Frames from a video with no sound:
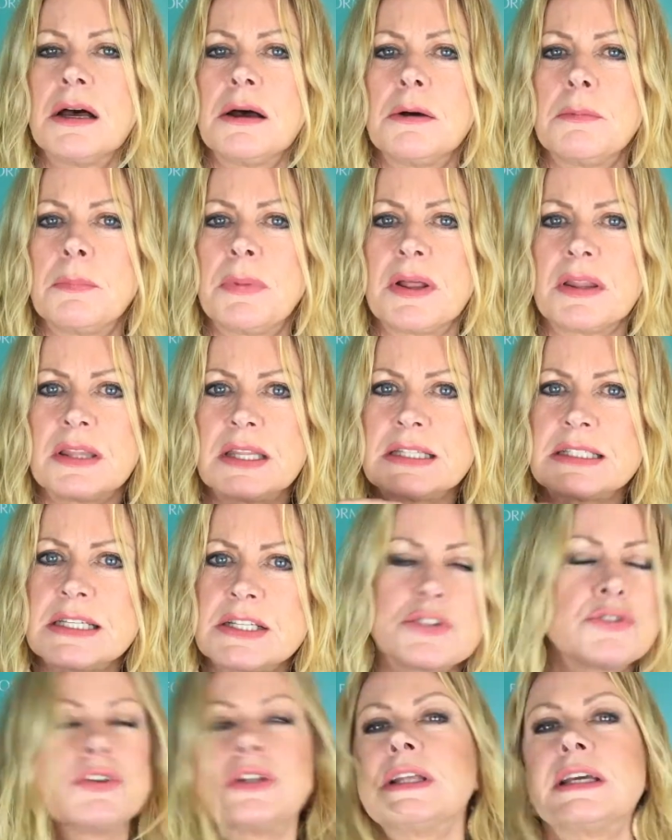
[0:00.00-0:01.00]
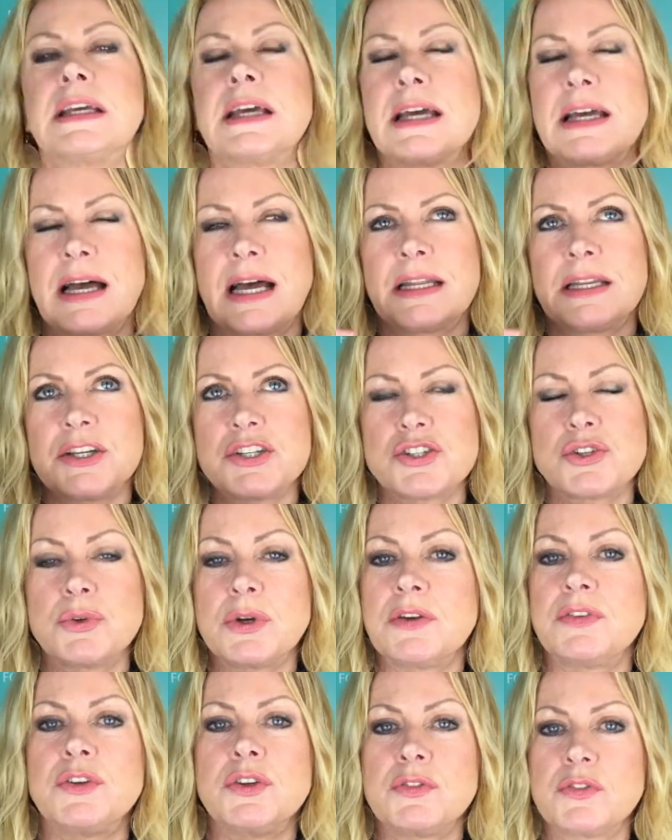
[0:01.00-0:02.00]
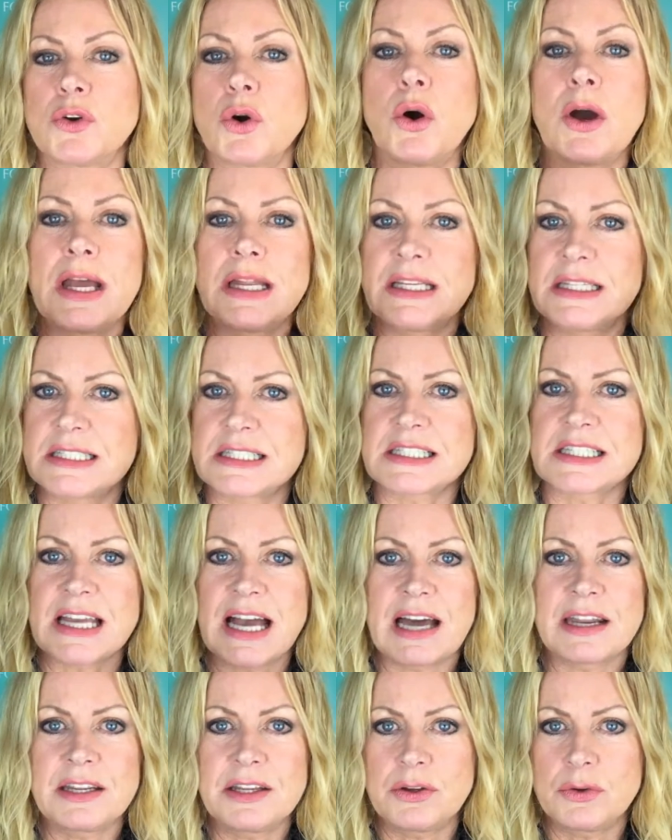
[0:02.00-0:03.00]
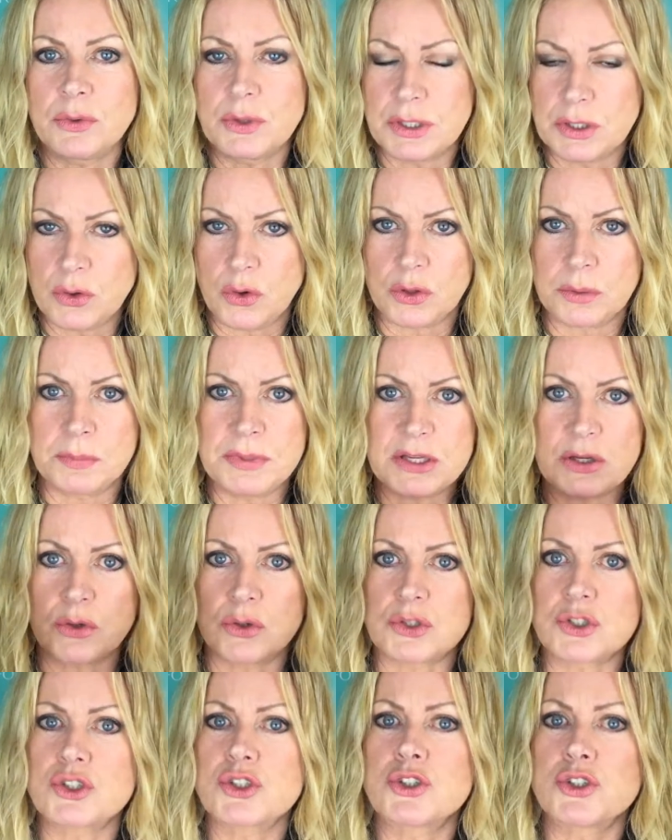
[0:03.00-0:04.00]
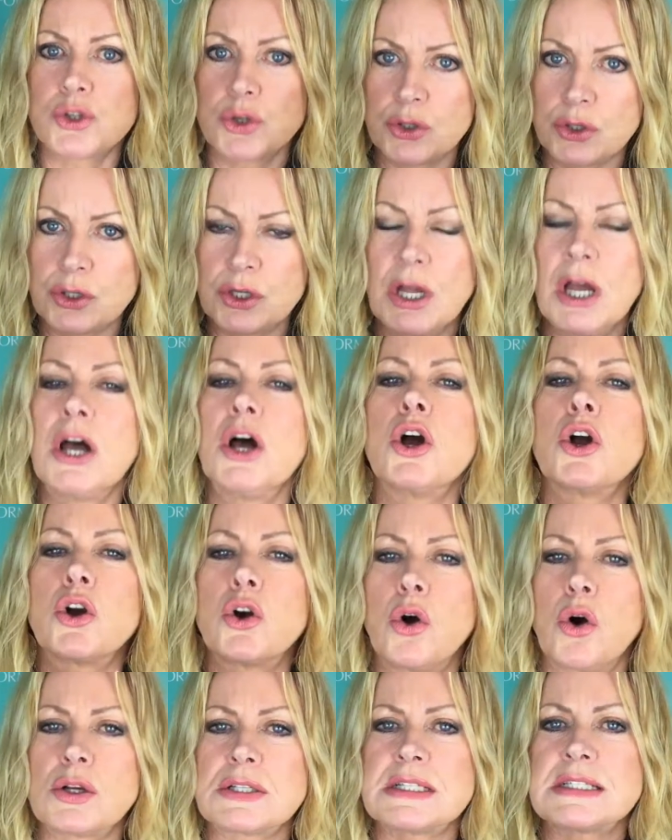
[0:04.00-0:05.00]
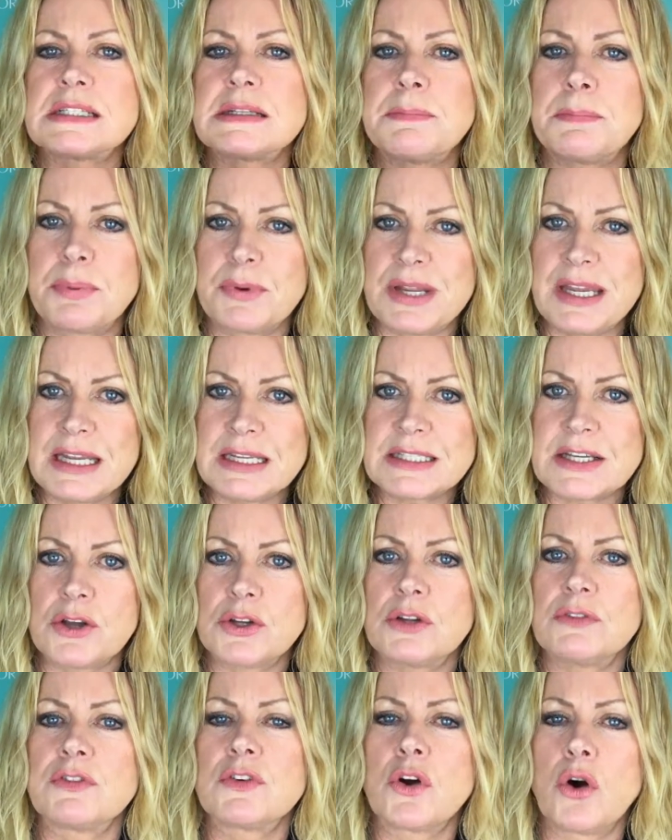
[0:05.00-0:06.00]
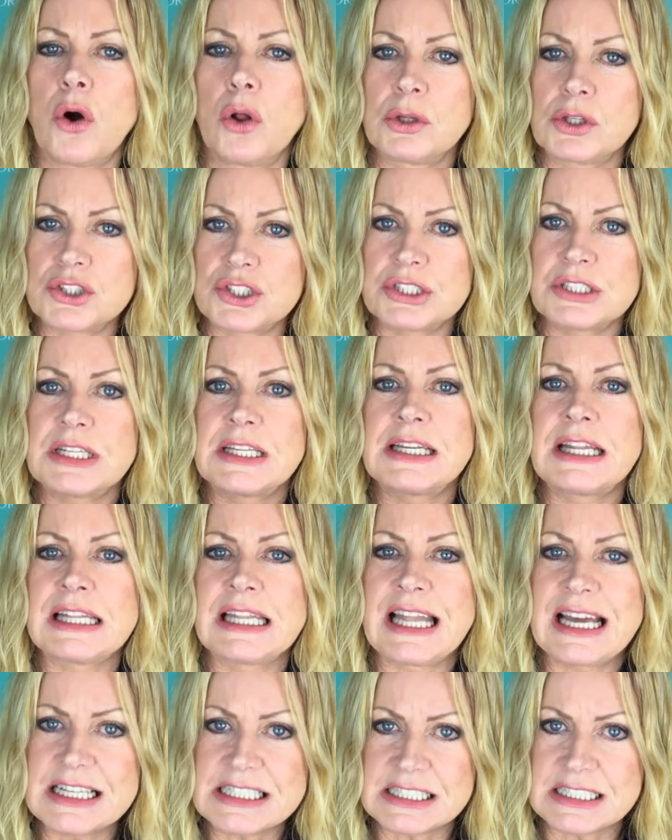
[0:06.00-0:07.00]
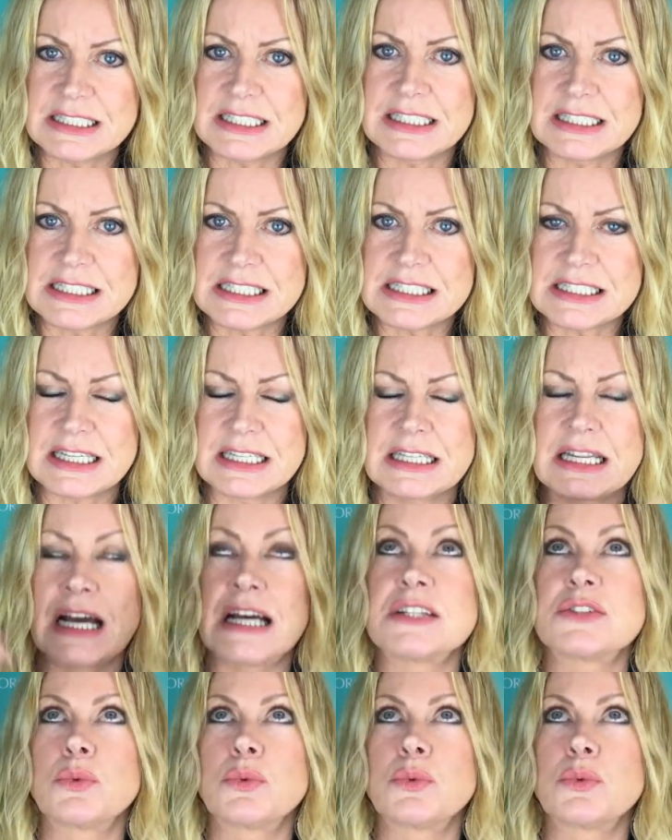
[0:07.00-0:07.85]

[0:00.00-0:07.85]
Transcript: But this is really an issue if you've got any scarring going on, because sugar causes the breakdown of collagen and elastin in the skin, as